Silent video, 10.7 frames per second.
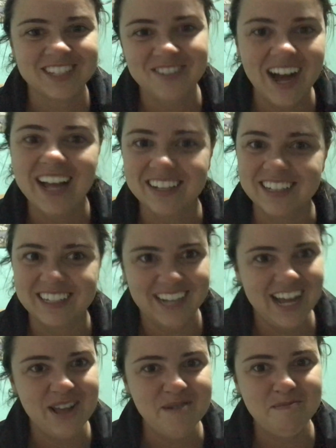smile. Like,
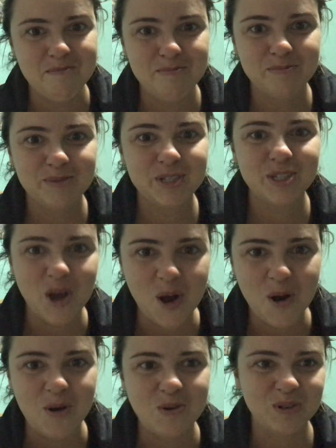I am
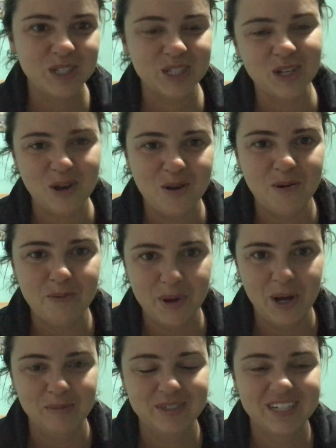so, so
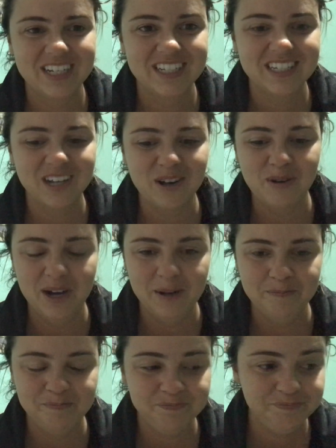pumped. So,
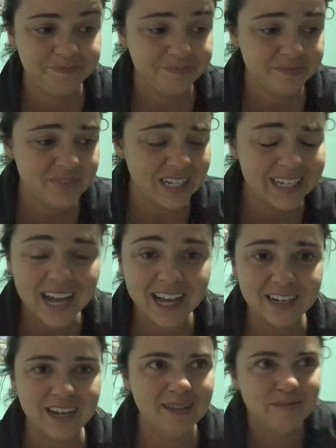um,
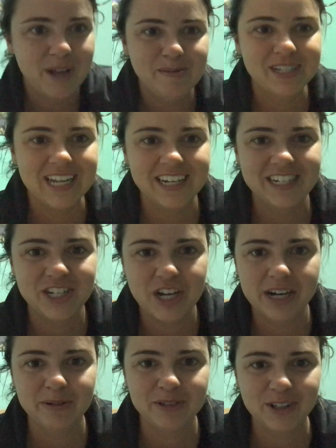yeah, and I'm excited to
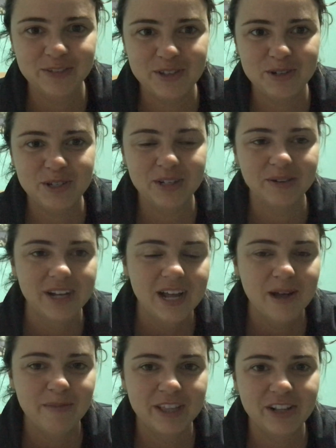share it with all of you too,
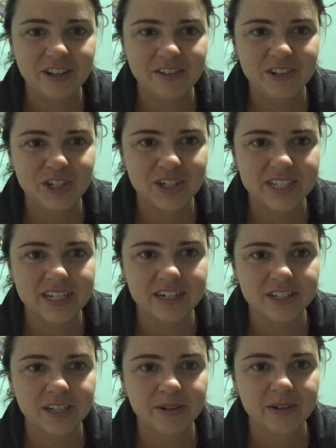my little adventures here.
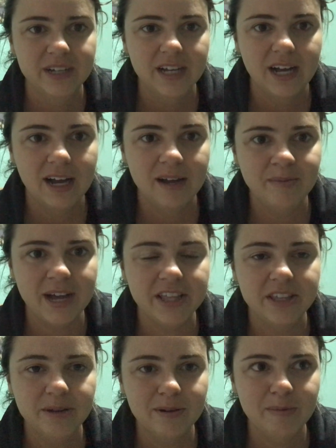So um, I
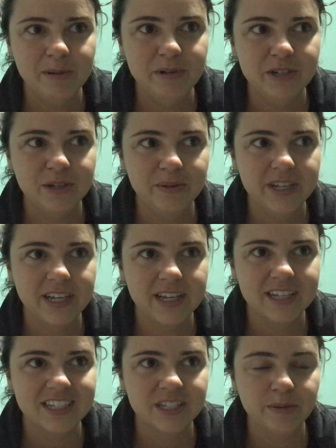think what I'm gonna be doing
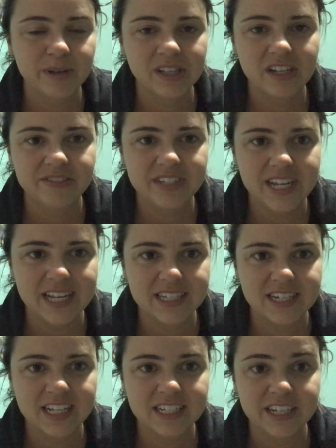is doing a lot of
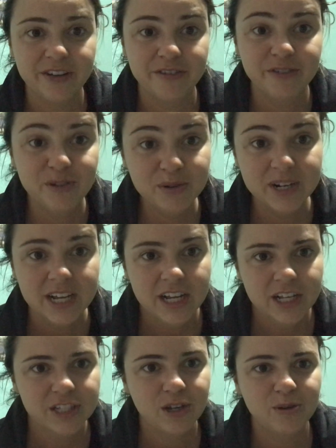taste testing of food.
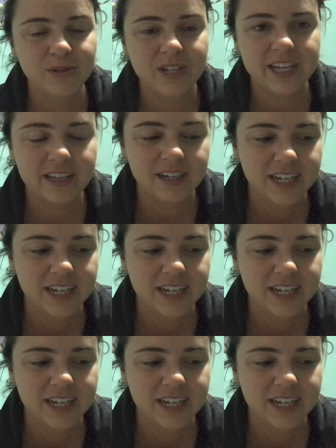So like,